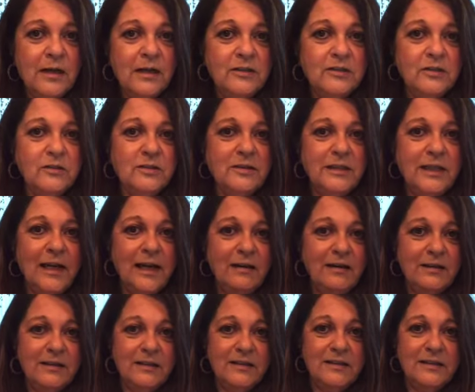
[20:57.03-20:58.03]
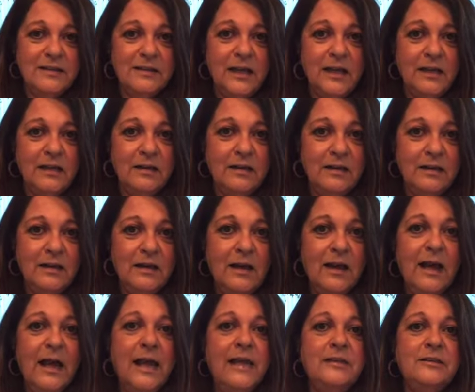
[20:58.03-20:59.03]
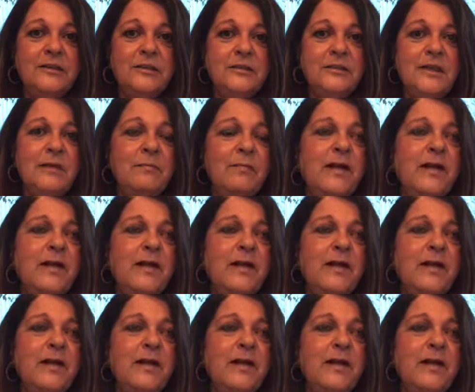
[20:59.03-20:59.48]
So sit out in the sun and just say,